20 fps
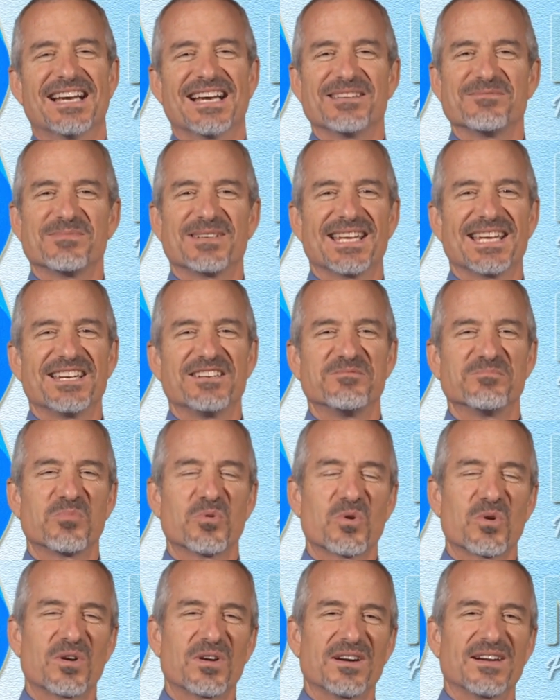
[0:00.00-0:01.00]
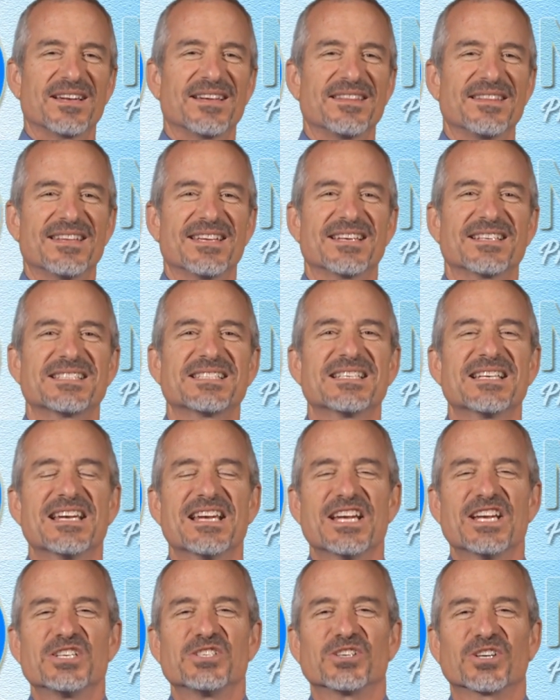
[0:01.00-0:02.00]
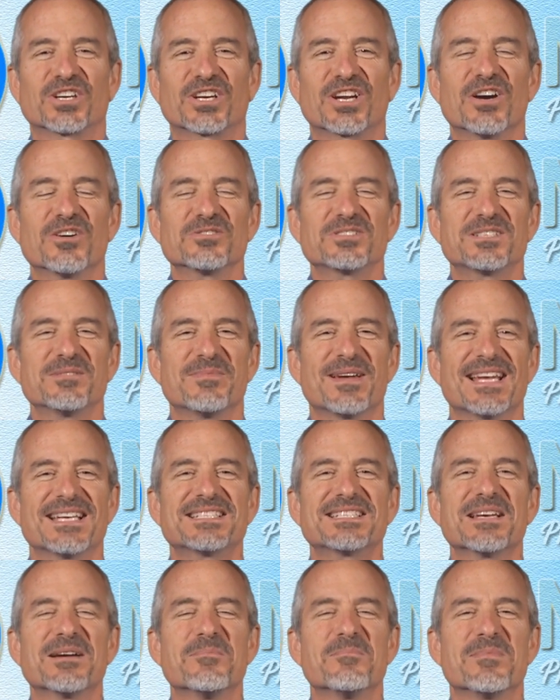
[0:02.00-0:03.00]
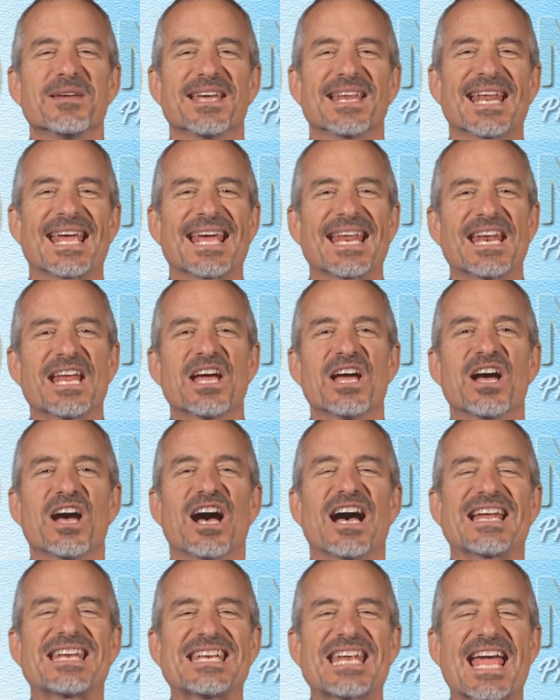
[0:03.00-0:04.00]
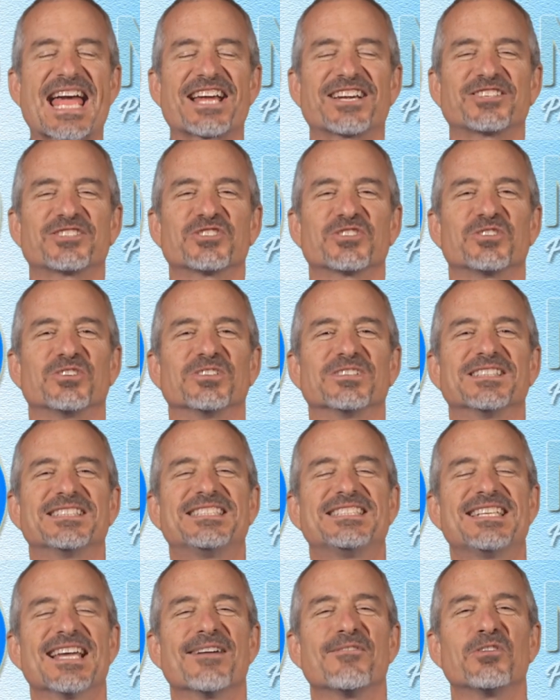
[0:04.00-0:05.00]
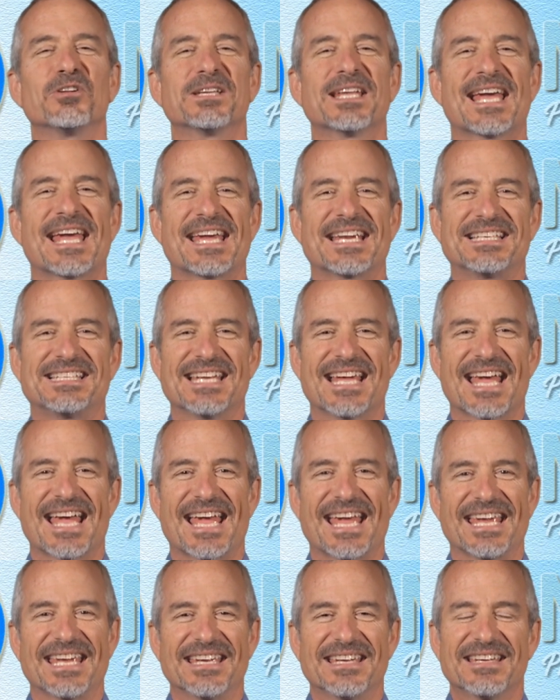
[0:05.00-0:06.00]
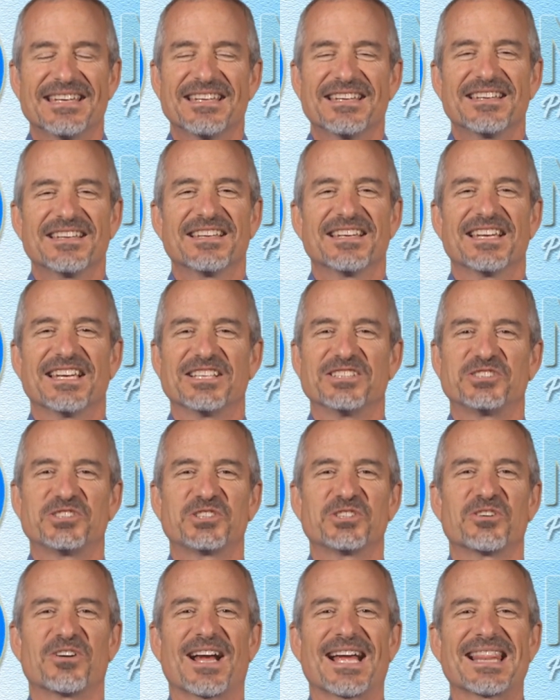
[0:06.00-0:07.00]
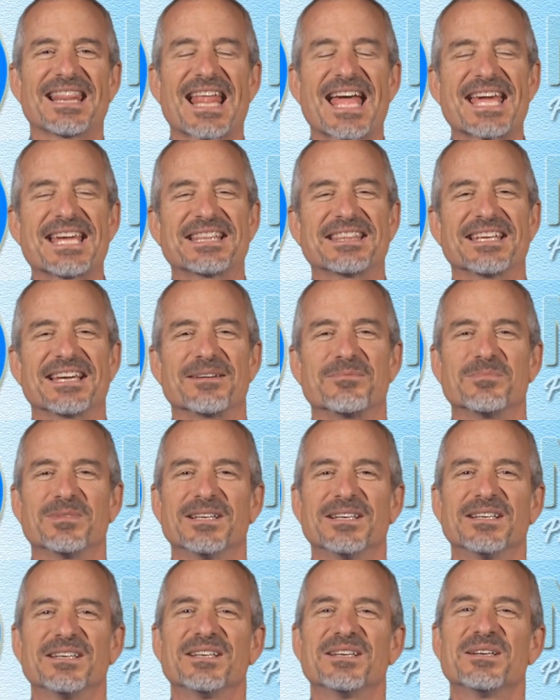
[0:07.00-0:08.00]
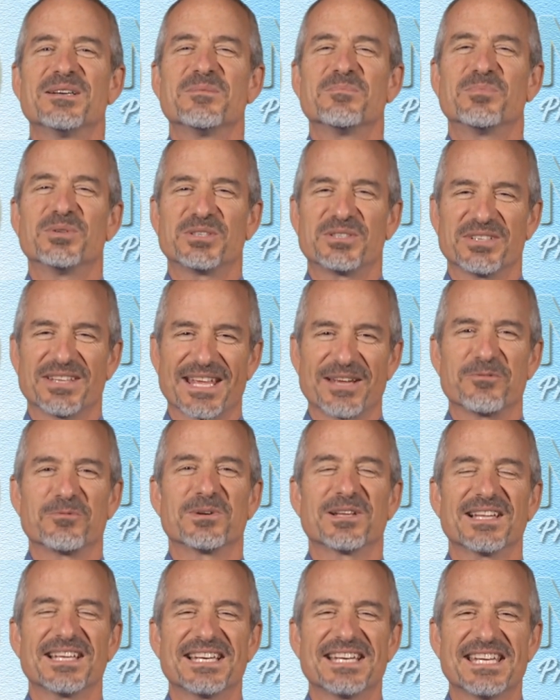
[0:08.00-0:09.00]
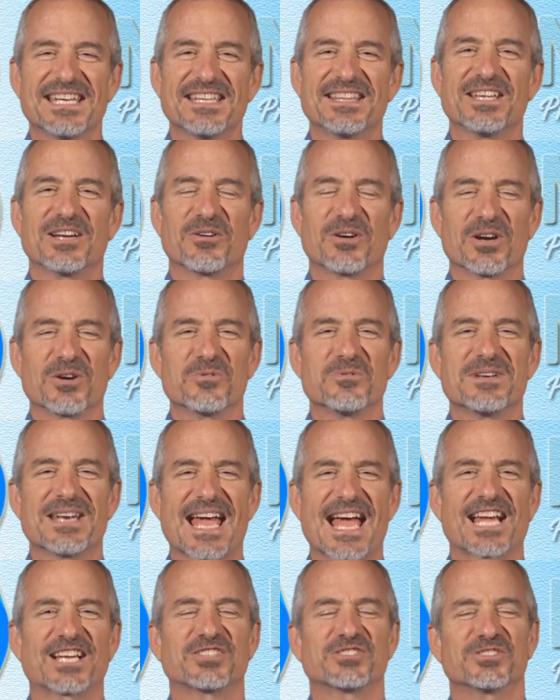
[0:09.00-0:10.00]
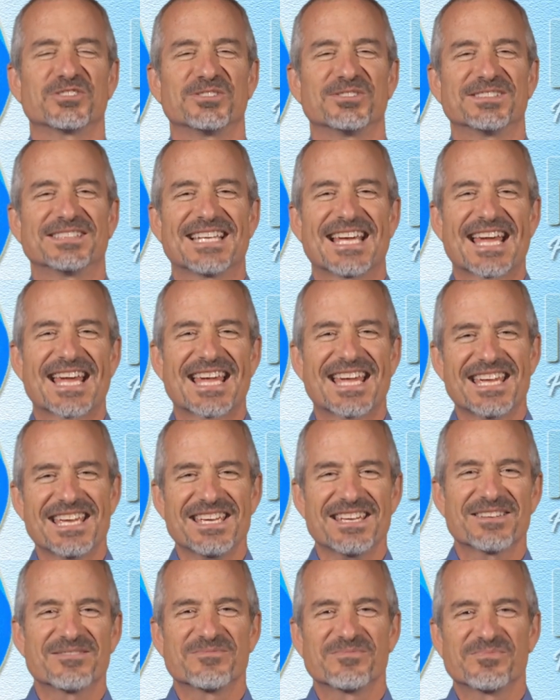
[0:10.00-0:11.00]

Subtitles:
I'm Dean Bora, and this is your Costa Mesa Minute on National Deviled Egg Day. And sure, I like them, but do they really need their own national day?